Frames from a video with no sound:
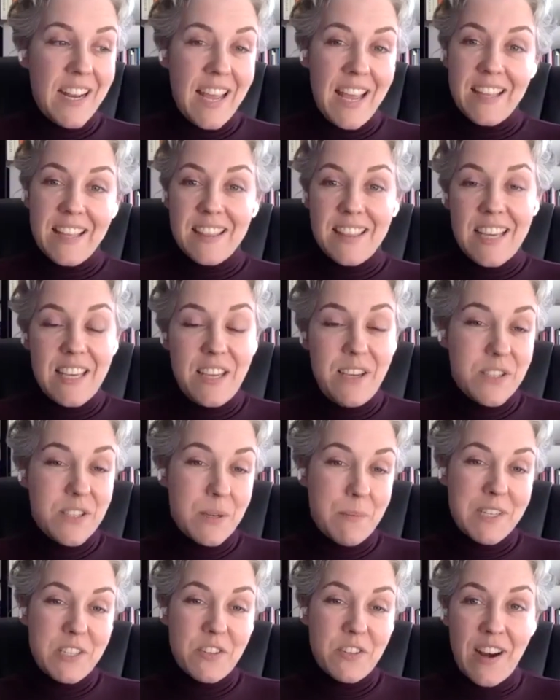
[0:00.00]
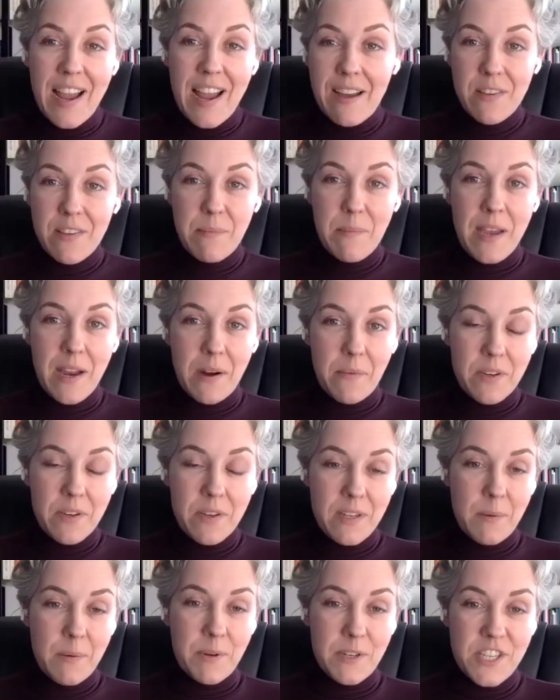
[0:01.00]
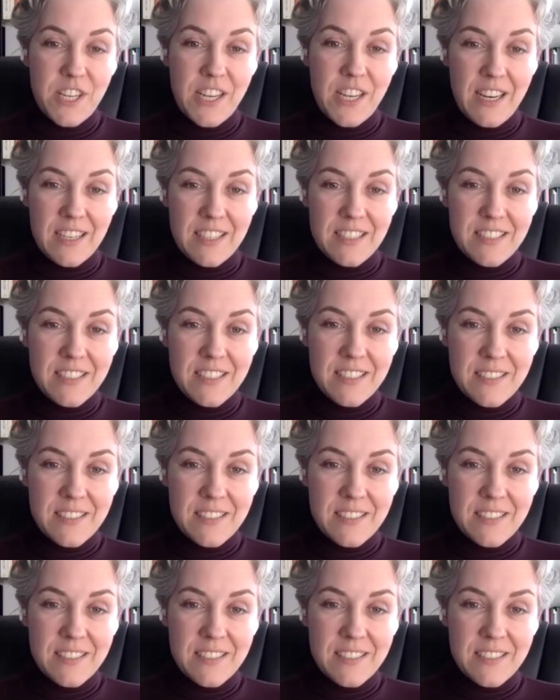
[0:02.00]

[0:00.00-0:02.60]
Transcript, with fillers: And thank you so much for having me. I really appreciate it.